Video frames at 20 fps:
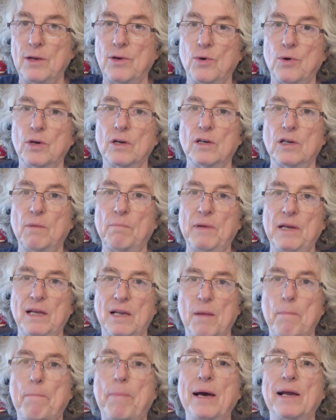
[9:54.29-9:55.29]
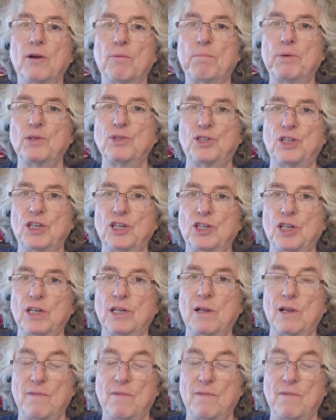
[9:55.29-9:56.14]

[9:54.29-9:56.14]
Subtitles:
in order to be in a better position